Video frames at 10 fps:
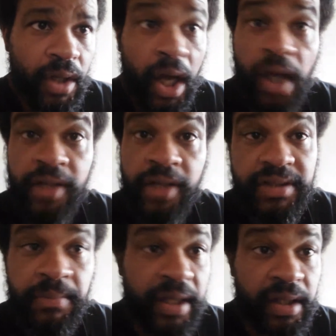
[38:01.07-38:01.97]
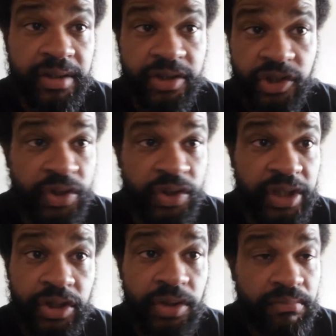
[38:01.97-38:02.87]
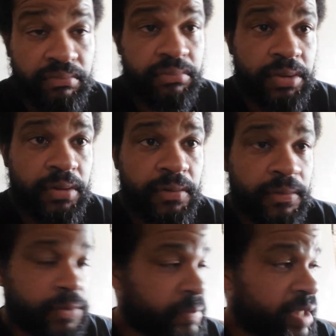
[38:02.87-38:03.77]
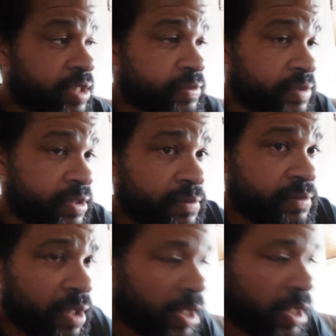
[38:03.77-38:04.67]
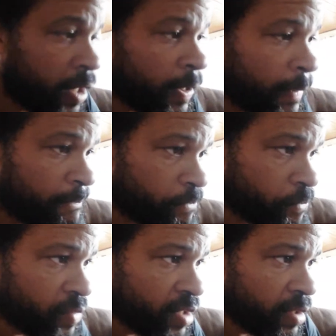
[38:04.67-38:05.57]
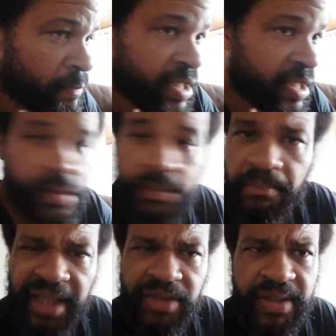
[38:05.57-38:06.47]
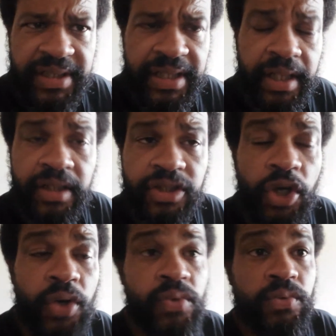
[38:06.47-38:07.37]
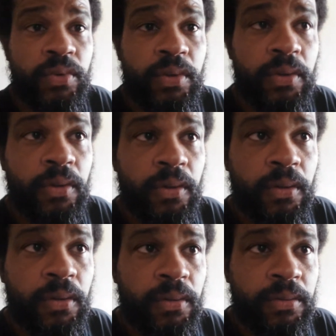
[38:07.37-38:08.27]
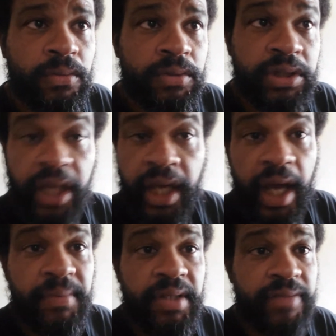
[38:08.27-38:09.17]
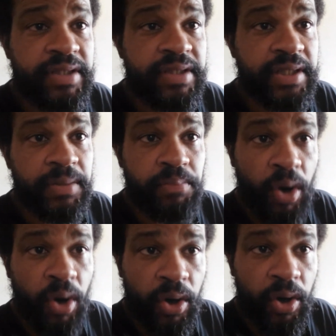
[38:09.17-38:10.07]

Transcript: I love to see Michael Hunter Usyk too. To be honest with you. Um, but back to what I was saying. So yeah, I would love to see Paul.